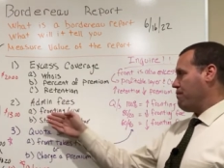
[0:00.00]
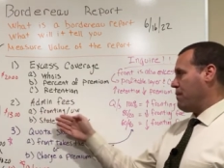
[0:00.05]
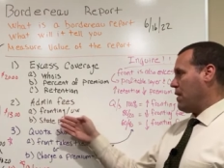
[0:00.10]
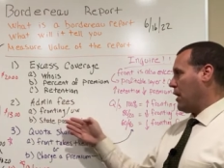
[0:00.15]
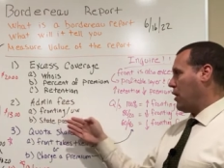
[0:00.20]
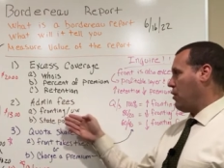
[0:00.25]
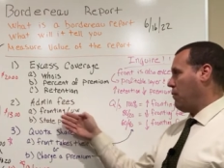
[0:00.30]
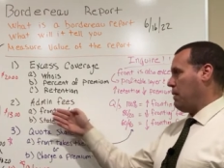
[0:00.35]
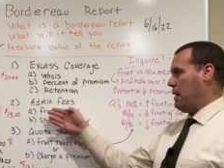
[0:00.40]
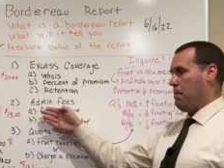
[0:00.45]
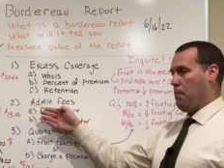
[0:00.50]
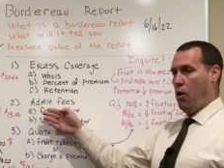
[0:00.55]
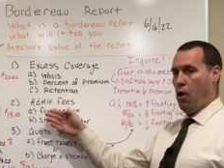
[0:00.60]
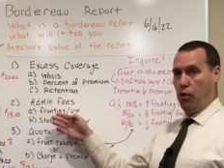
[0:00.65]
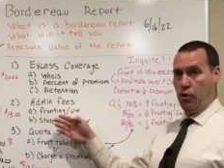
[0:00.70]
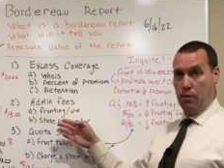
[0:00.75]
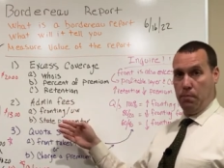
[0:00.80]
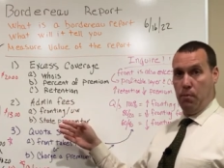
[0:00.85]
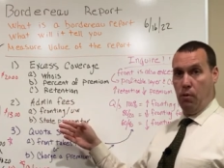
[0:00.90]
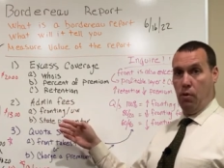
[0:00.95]
it could be
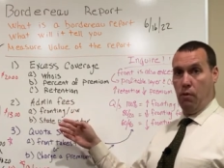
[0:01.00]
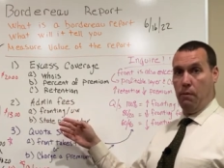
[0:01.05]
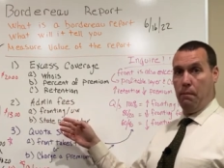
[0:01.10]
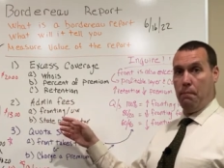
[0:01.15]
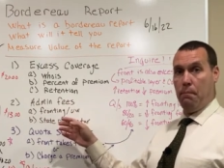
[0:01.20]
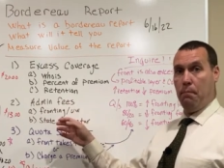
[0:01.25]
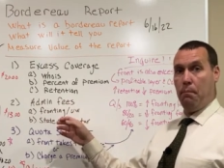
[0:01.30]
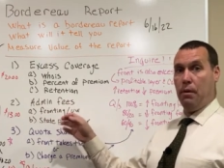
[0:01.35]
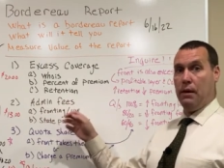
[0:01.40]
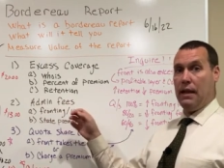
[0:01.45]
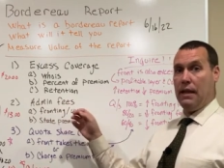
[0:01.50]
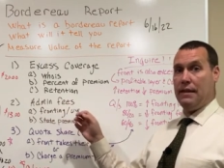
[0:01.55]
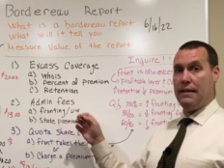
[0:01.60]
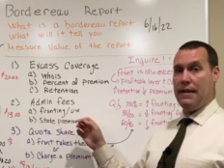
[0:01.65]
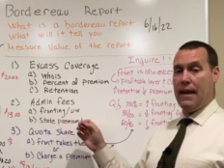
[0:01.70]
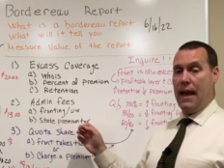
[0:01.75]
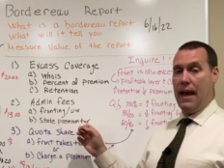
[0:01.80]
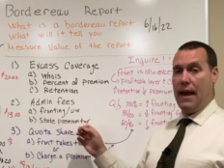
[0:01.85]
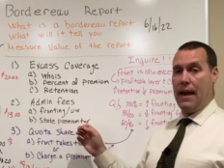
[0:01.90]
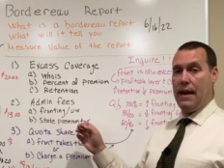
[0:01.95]
multiple, but it's
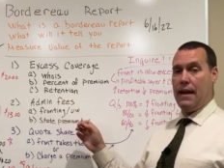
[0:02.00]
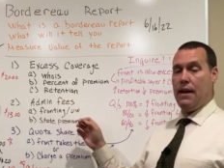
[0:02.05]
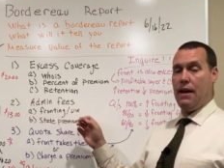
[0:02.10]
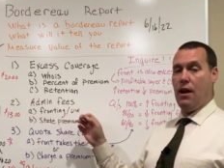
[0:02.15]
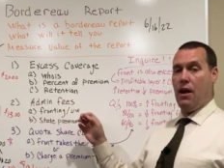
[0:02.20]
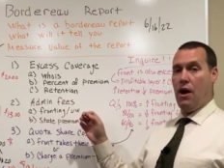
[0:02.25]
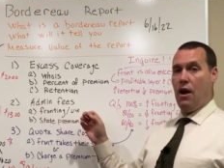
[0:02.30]
a